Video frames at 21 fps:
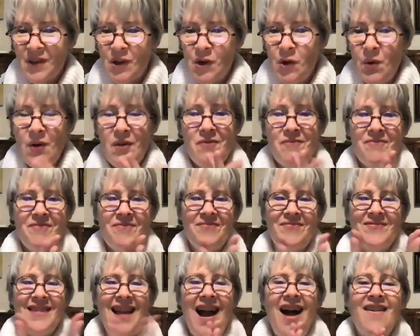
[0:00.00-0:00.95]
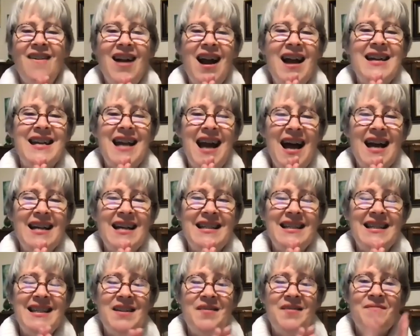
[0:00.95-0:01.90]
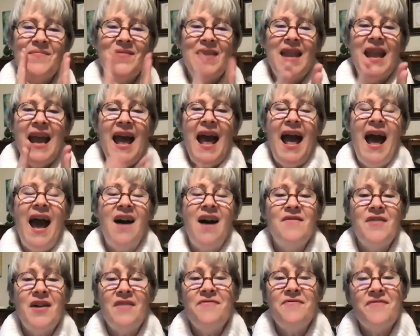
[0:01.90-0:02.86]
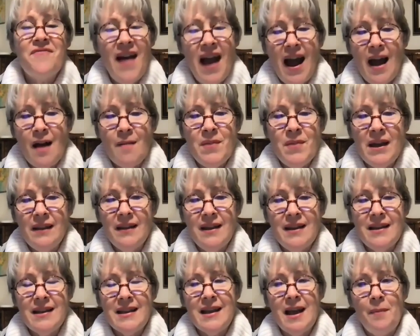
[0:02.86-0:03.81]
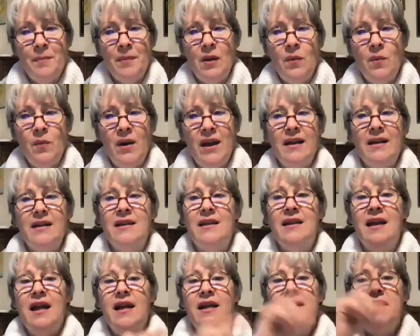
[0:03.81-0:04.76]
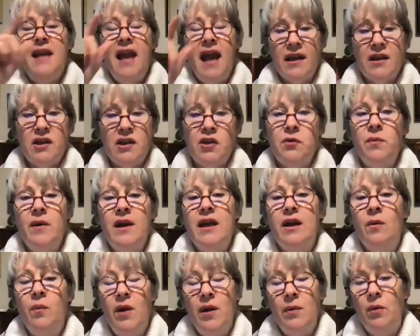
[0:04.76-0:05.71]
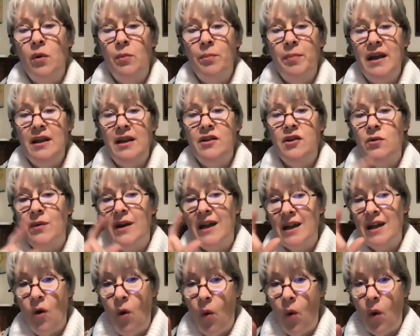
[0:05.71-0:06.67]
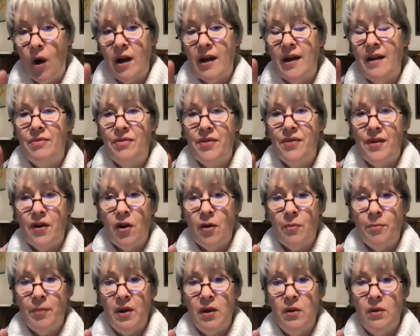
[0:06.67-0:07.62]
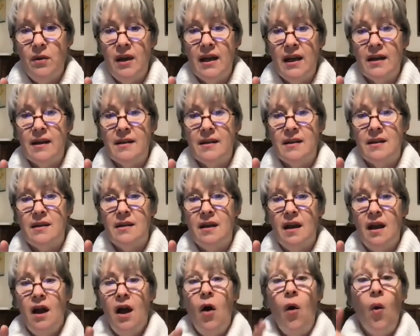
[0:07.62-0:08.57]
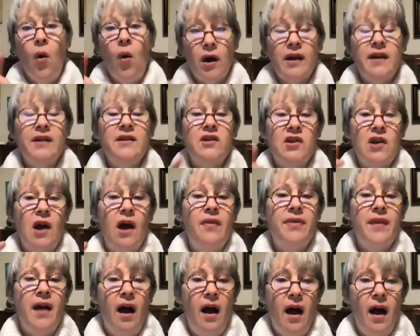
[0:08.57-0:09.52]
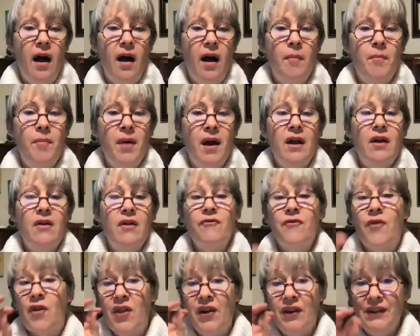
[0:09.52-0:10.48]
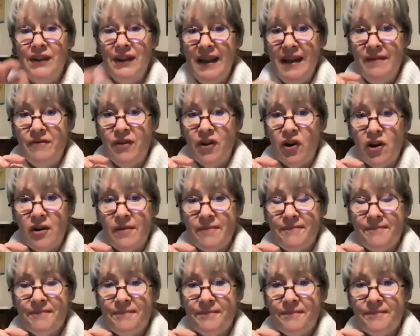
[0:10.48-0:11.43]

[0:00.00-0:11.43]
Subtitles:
Cool. All right, guys. Have a fabulous couple of weeks. Next week, we will be doing organ therapeutics, organs on the hub for the liver.